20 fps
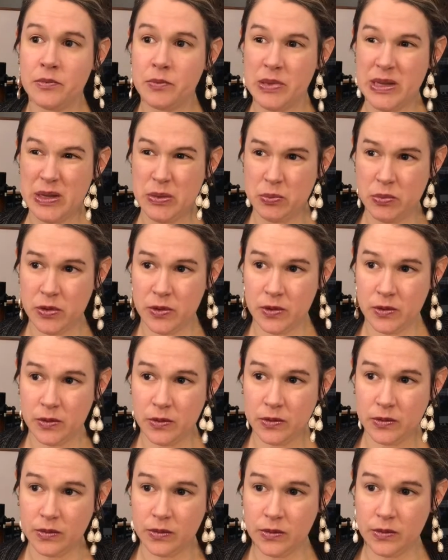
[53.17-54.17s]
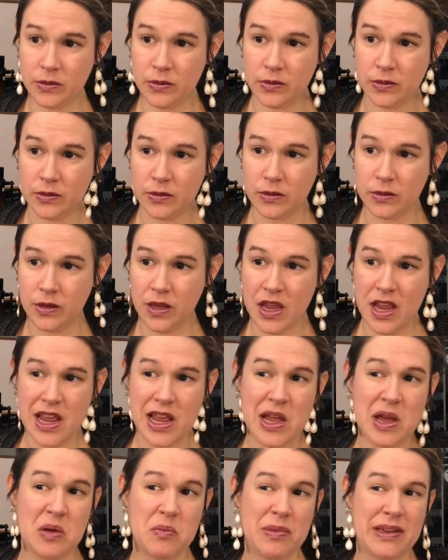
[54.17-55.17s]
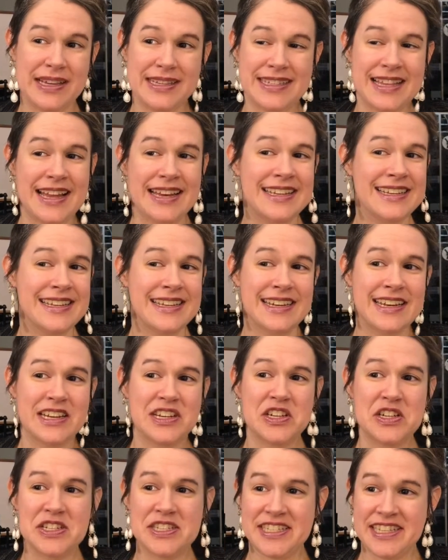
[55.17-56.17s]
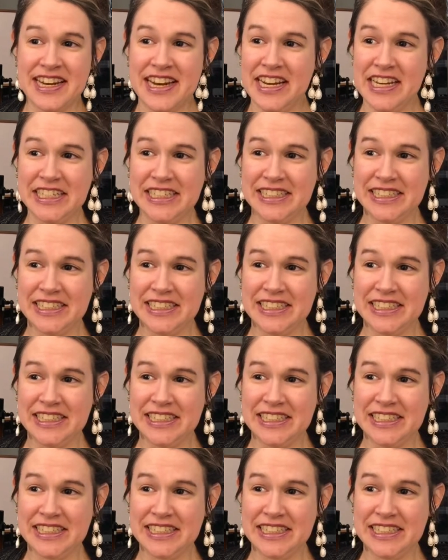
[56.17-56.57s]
people? Because I didn't understand.